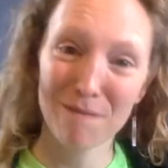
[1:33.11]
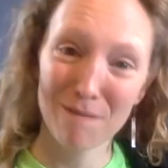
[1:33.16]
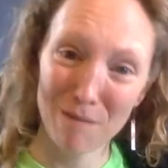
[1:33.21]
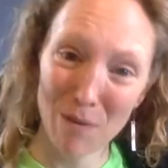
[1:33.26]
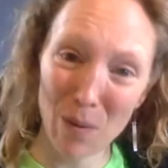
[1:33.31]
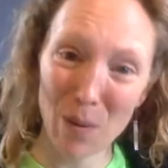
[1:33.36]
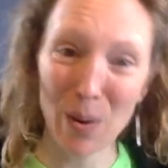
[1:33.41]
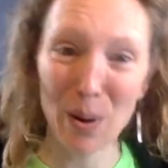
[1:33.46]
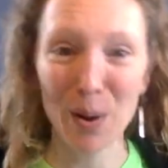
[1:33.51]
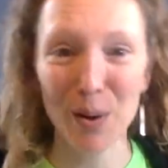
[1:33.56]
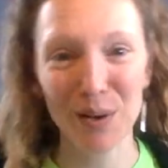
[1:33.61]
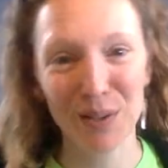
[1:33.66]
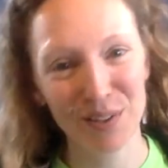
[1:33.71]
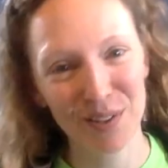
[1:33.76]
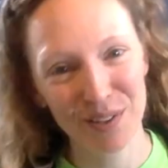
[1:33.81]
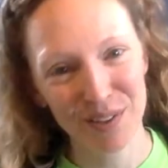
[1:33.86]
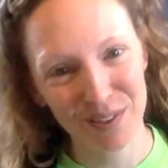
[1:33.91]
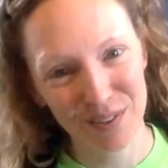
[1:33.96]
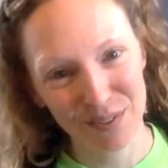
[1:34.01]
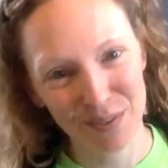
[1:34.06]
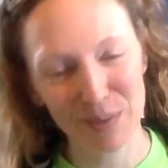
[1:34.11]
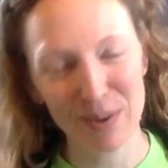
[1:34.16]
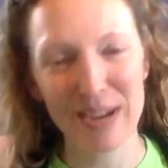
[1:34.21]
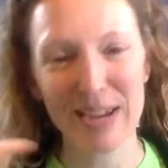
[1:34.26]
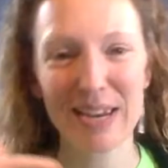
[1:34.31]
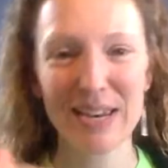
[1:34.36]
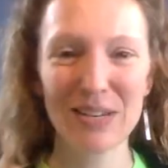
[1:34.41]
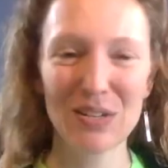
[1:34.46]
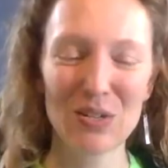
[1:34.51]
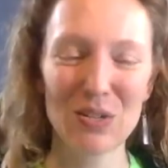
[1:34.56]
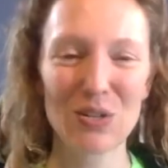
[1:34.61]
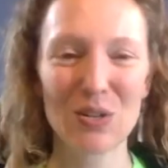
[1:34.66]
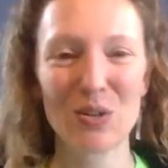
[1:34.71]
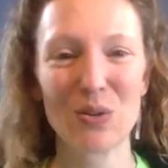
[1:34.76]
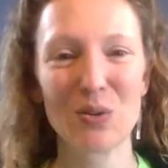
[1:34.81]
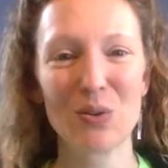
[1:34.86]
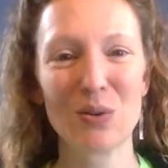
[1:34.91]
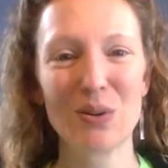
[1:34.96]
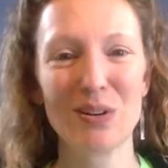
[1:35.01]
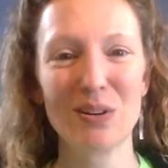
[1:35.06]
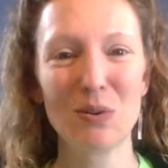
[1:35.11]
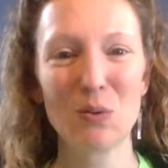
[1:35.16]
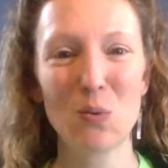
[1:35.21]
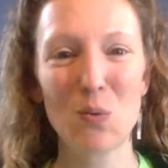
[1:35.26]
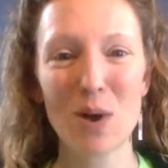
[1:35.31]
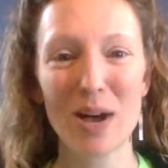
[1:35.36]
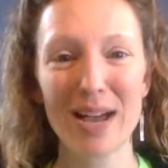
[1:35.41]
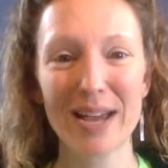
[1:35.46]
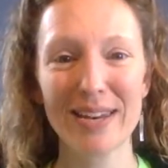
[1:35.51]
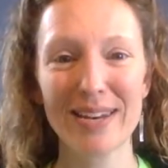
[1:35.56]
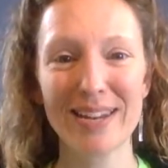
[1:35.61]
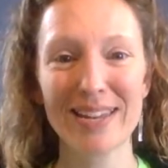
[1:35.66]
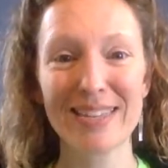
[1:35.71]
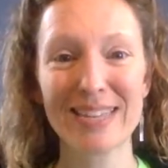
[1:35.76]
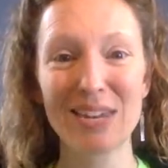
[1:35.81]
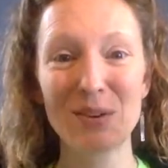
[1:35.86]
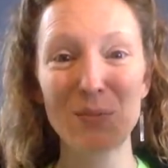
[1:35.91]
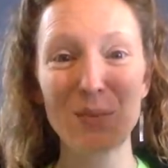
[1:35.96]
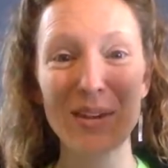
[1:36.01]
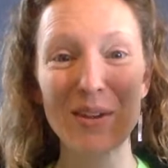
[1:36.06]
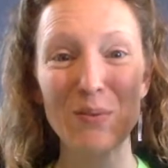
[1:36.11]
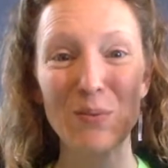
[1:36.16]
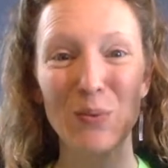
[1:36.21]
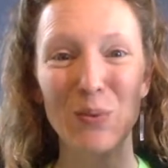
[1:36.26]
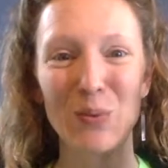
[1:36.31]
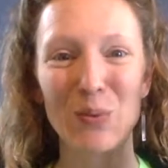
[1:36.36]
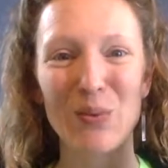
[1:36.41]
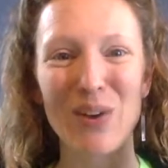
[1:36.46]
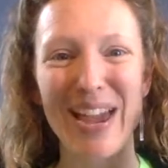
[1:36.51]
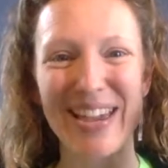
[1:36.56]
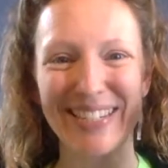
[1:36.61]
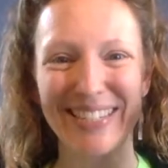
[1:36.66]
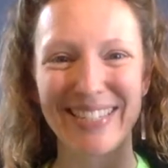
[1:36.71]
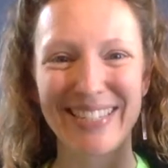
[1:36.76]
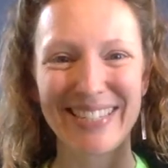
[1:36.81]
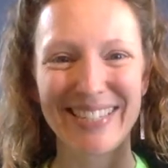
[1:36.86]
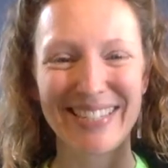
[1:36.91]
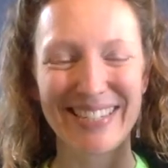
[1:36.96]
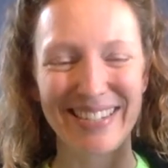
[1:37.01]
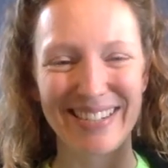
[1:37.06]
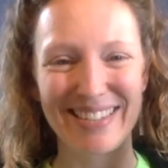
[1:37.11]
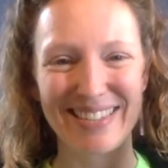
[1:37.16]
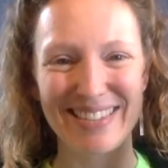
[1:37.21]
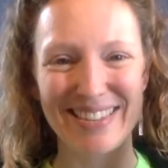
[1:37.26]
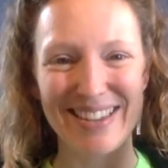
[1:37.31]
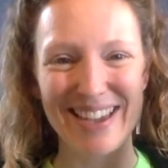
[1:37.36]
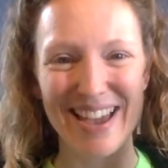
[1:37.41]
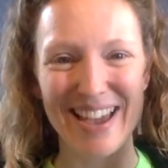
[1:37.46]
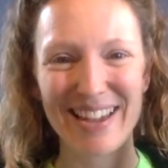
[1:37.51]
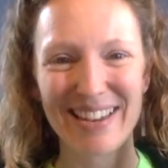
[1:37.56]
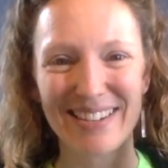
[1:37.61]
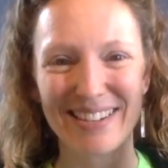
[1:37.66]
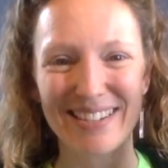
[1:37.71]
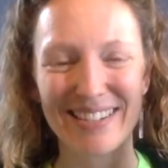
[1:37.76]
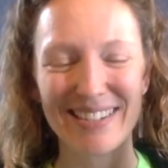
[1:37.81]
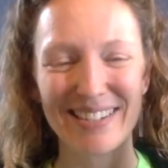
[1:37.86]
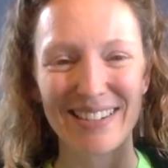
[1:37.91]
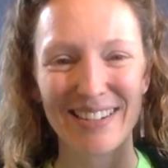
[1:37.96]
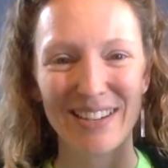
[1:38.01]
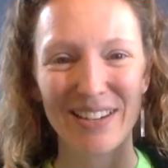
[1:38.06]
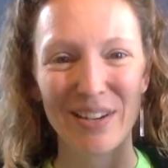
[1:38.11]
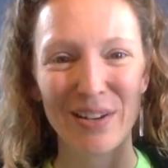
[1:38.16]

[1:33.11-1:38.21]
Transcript: 4, 3, 2, 1, and then we rest at the end,